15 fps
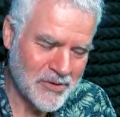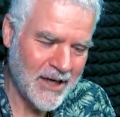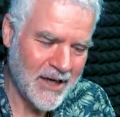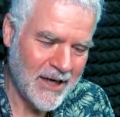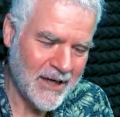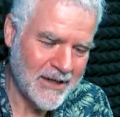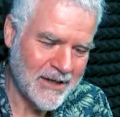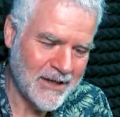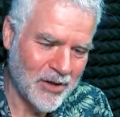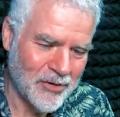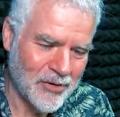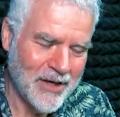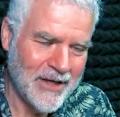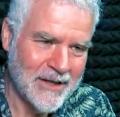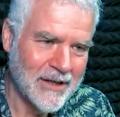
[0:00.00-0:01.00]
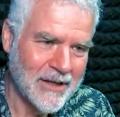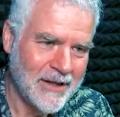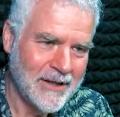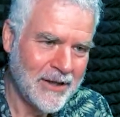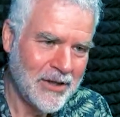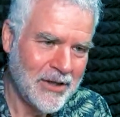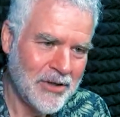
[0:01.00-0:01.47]
started looking at,
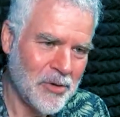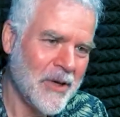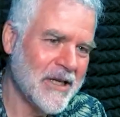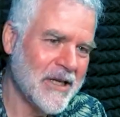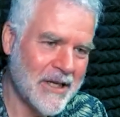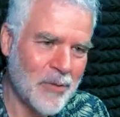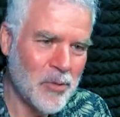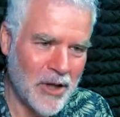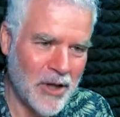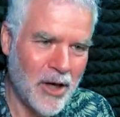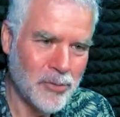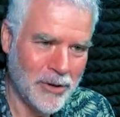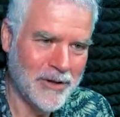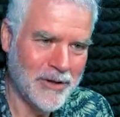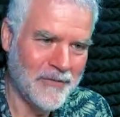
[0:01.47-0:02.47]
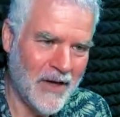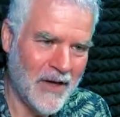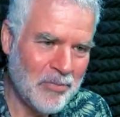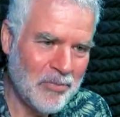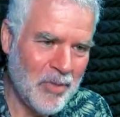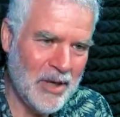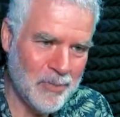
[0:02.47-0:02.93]
you ended up with a whole lot of
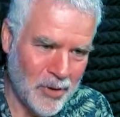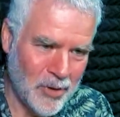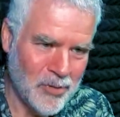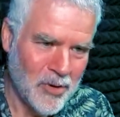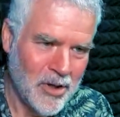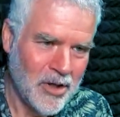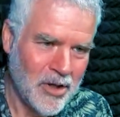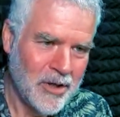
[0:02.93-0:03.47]
other ah. people. Oh.